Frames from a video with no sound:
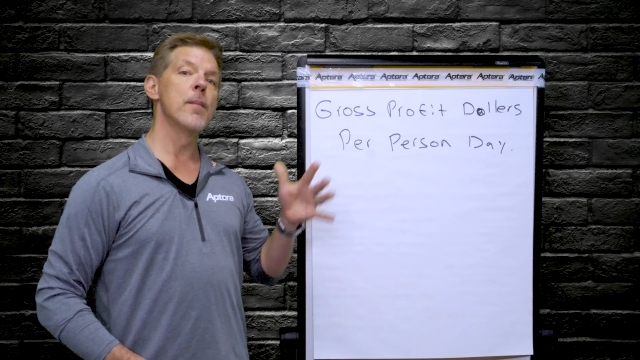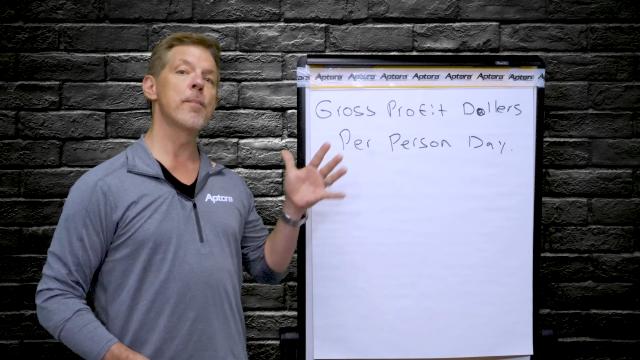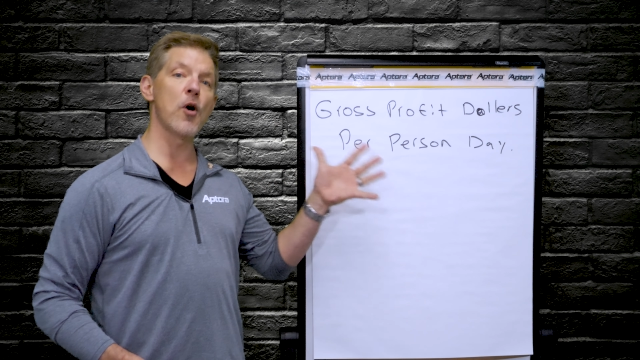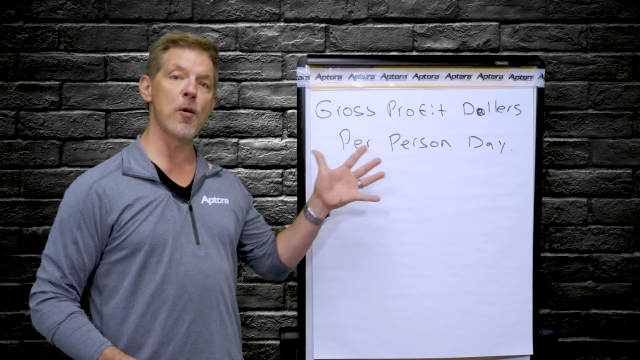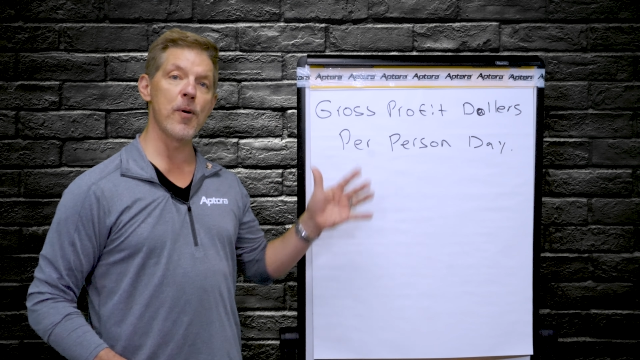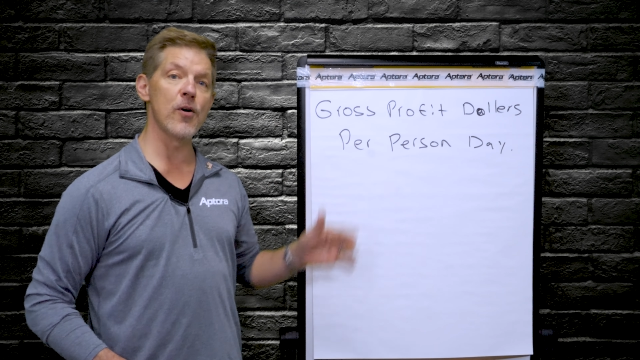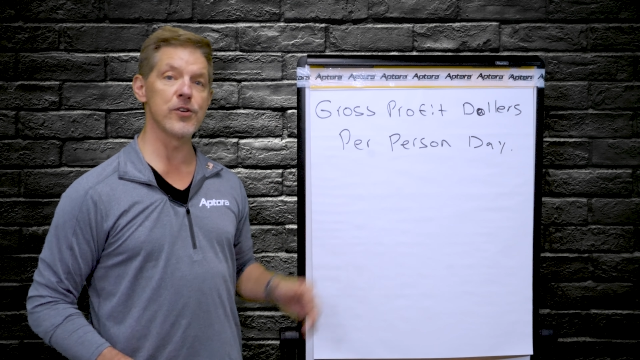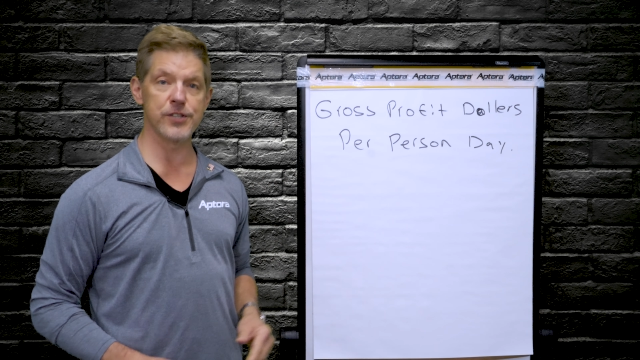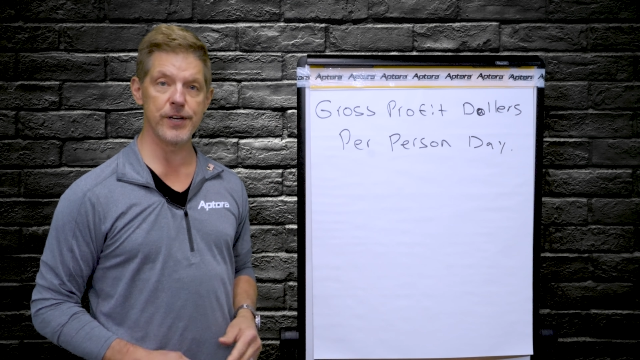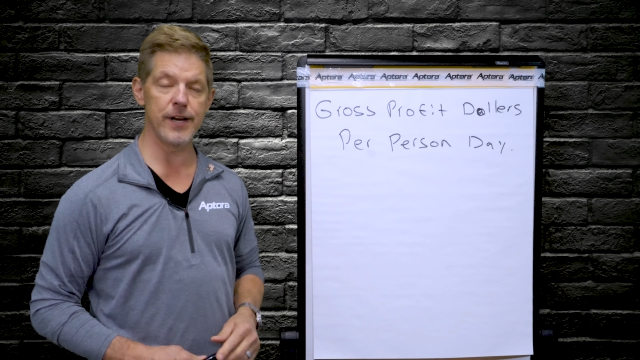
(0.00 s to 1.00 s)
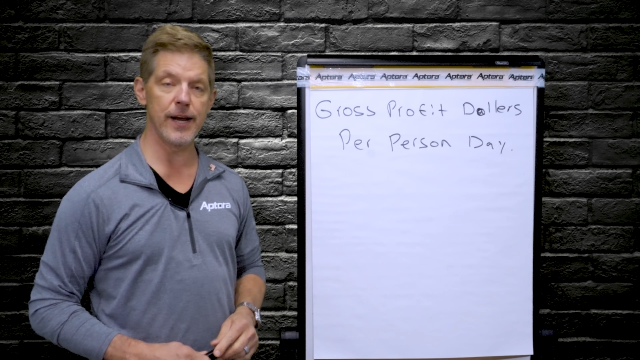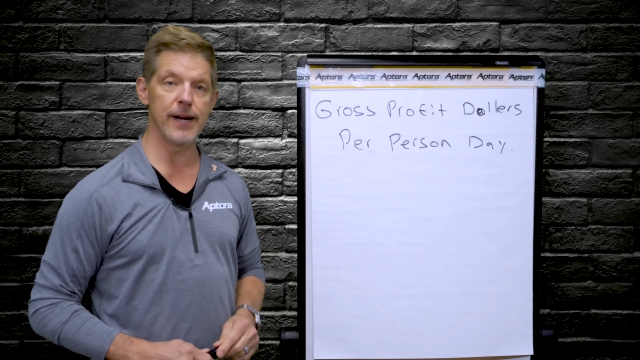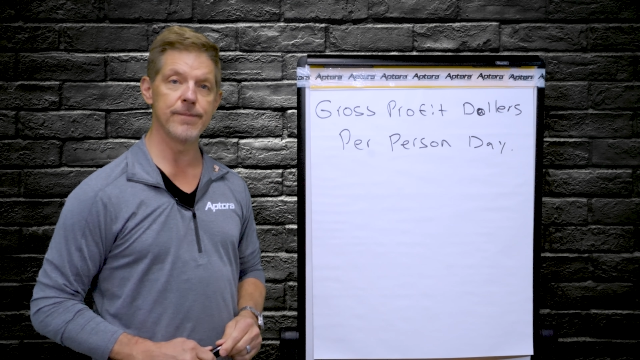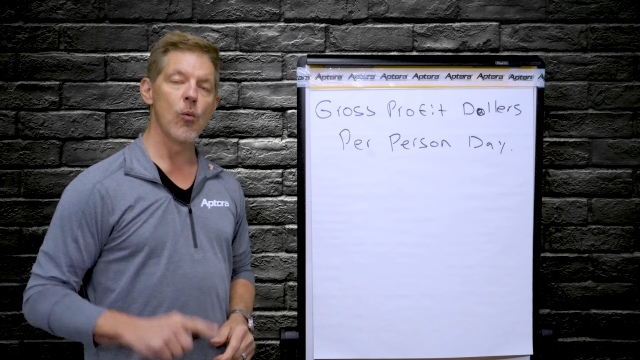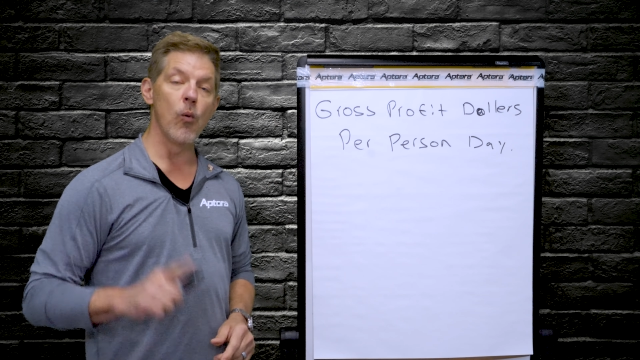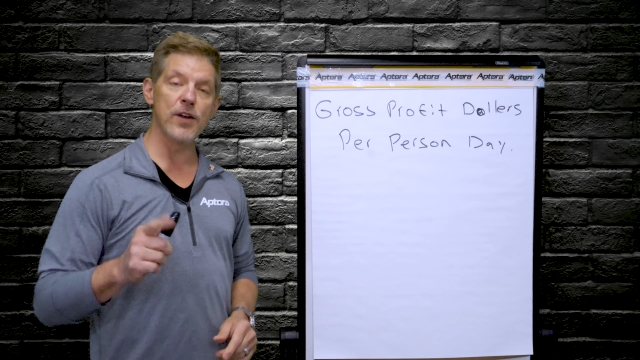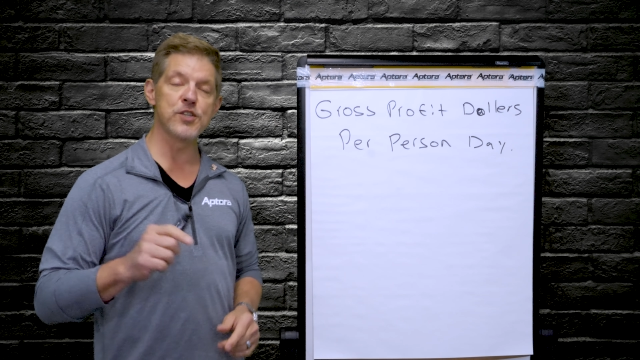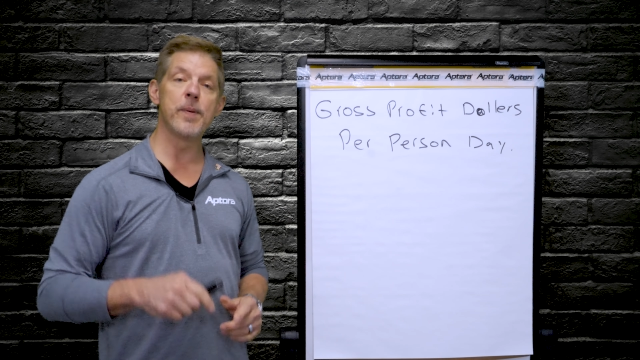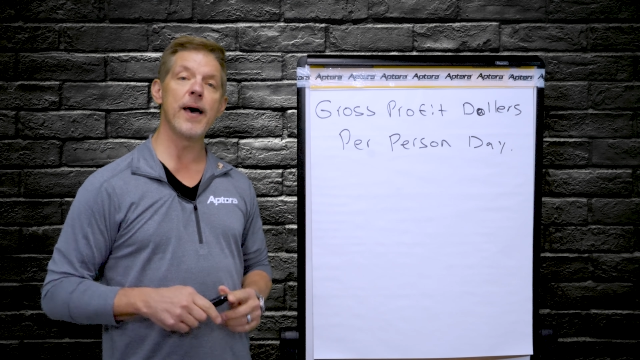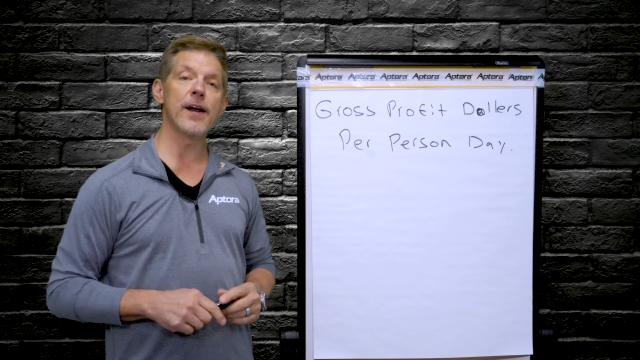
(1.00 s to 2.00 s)
per person day.
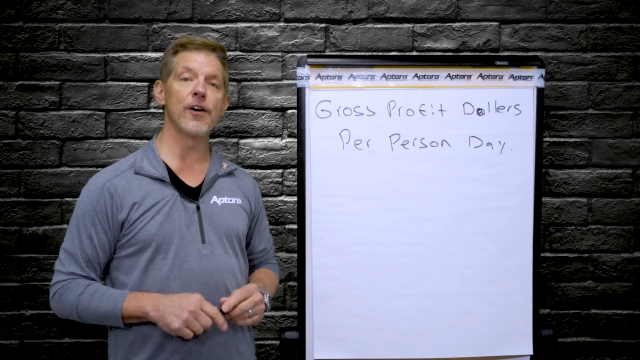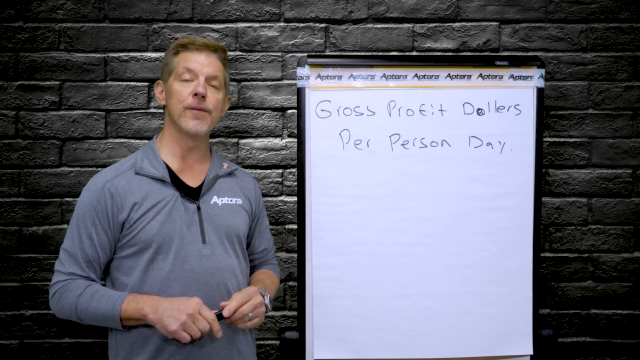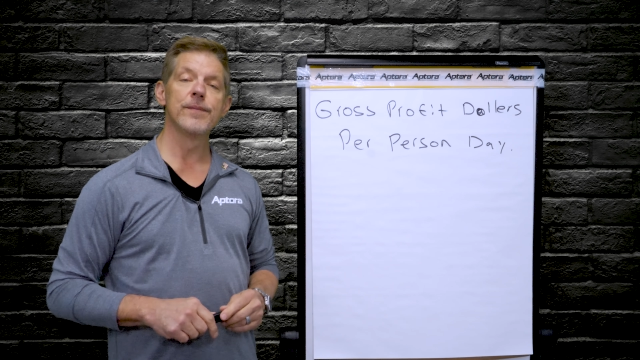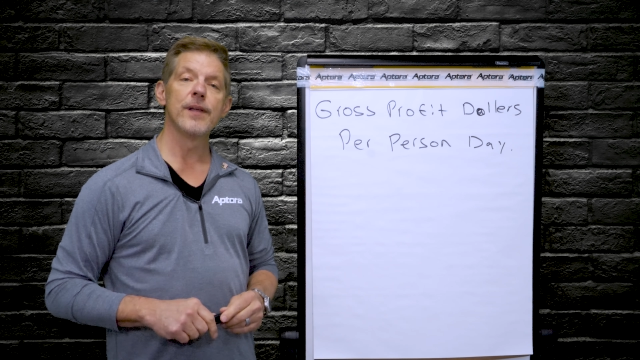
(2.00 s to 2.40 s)
What's better?